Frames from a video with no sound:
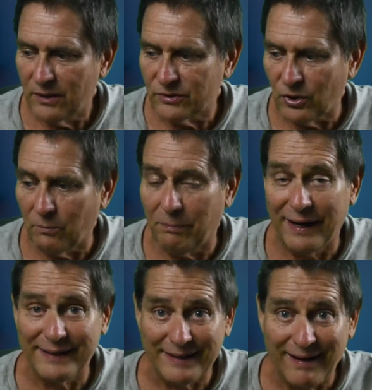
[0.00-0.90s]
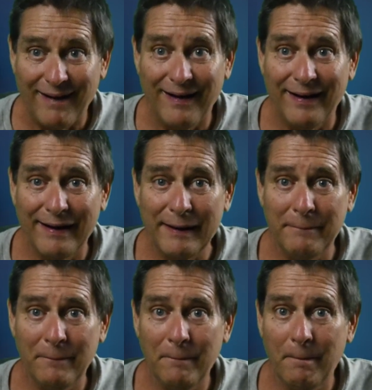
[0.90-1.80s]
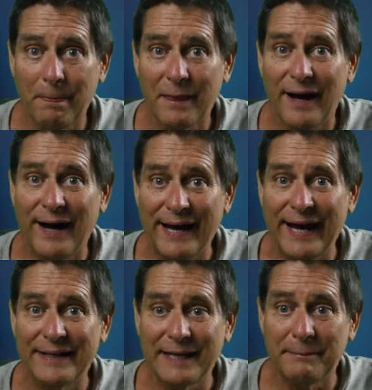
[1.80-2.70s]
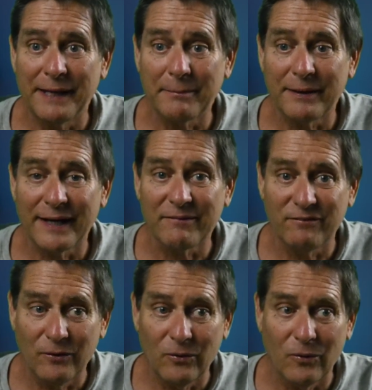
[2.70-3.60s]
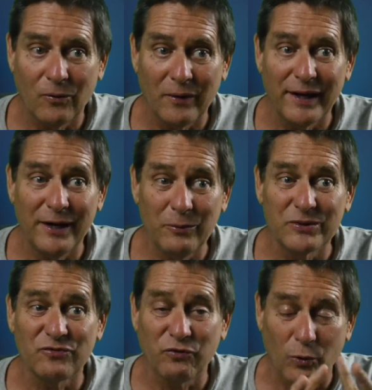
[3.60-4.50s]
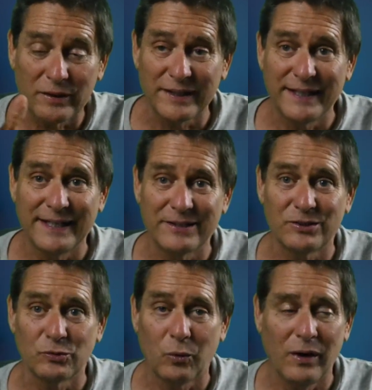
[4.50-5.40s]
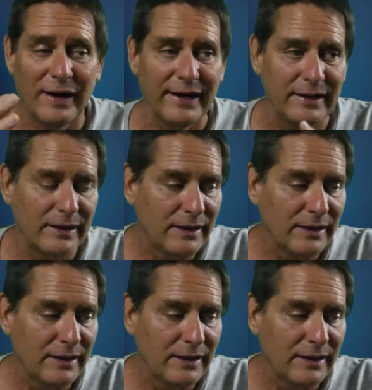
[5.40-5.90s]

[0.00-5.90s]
So by the time I had that backpack full, it was 14 inches wide.